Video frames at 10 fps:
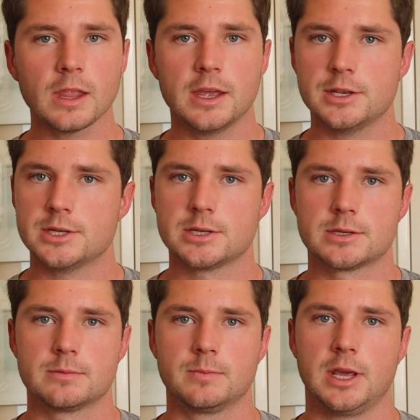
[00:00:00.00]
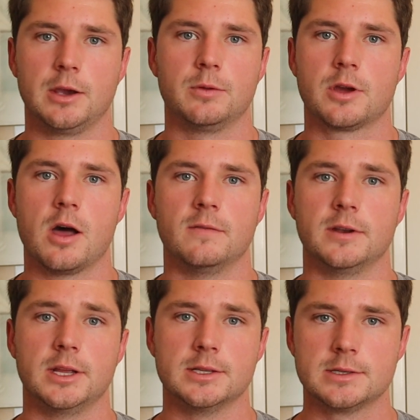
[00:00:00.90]
And just kick with
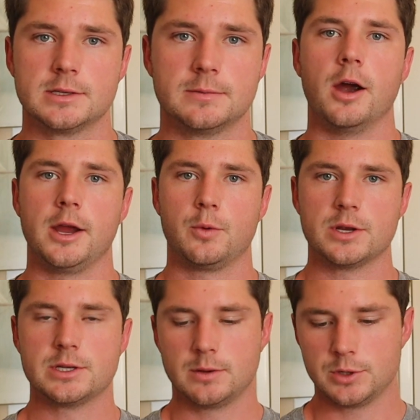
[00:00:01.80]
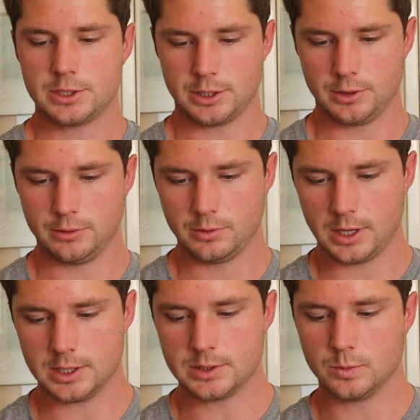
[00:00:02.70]
confidence. Alright, question number 2
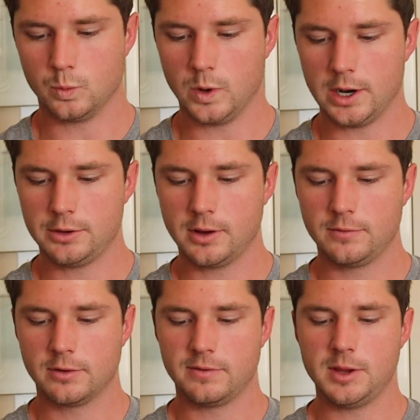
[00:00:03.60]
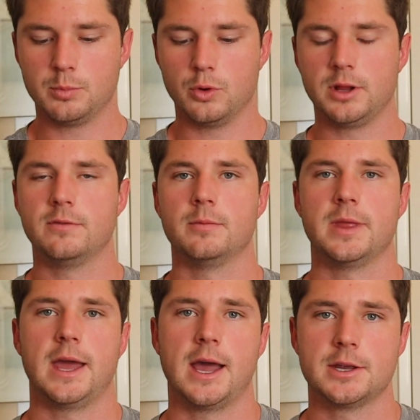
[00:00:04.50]
is, where do you have your feet pointed from
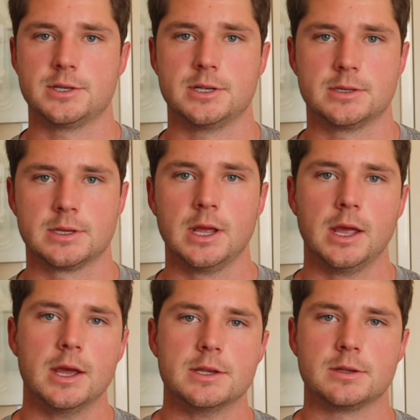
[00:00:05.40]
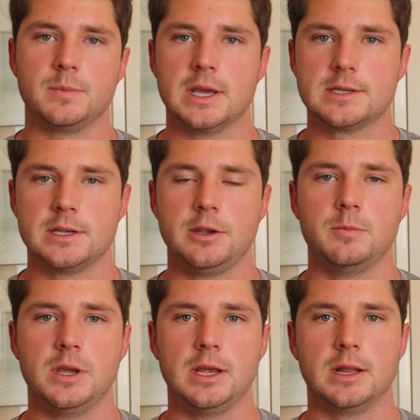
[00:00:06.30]
the hashes? So I'm guessing you
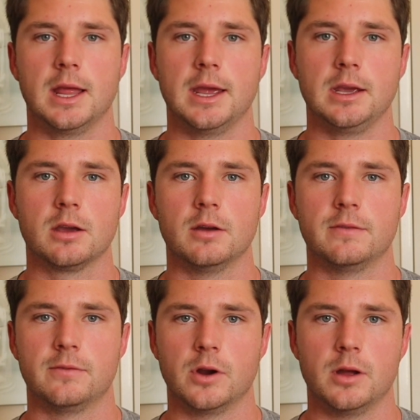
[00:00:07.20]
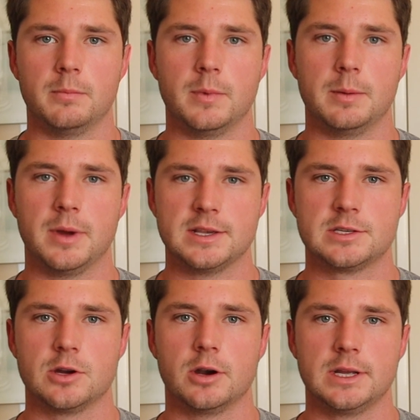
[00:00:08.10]
mean like from my
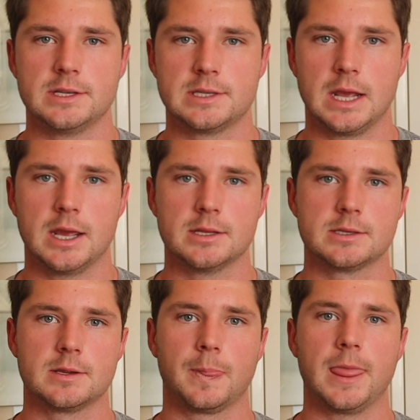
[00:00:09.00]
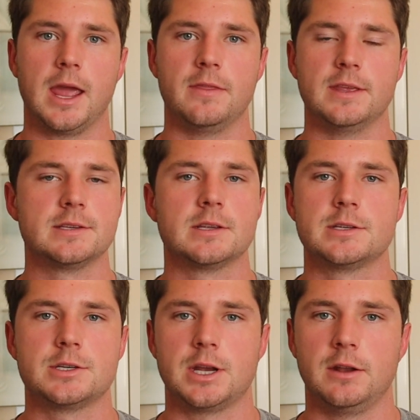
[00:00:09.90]
starting stance, and this
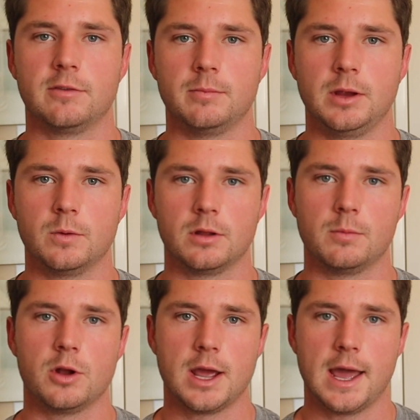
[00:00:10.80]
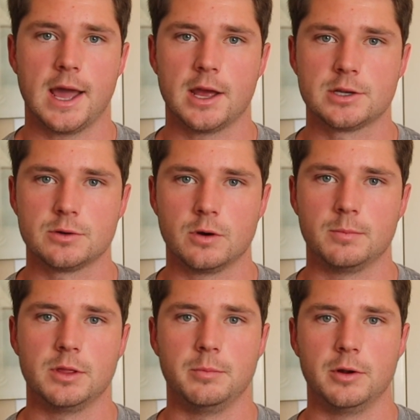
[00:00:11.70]
doesn't change for me whether I'm on a hash or
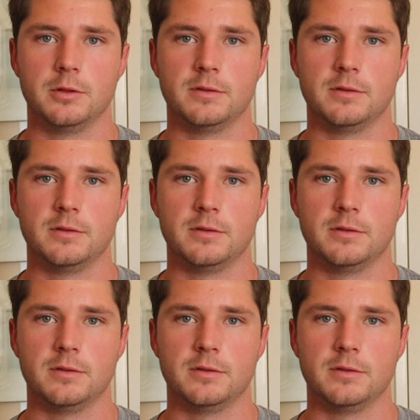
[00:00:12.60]
I'm in the middle